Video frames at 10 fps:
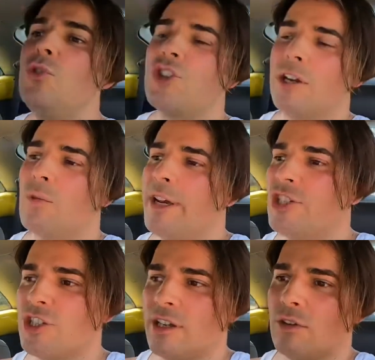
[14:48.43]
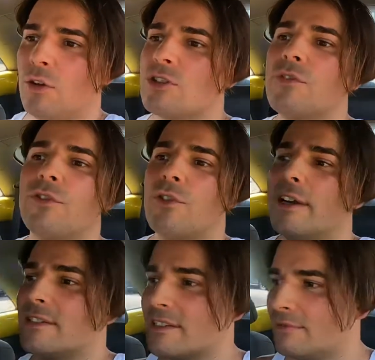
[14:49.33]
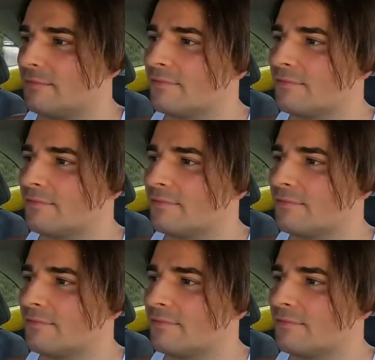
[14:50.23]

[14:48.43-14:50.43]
generation and also for us.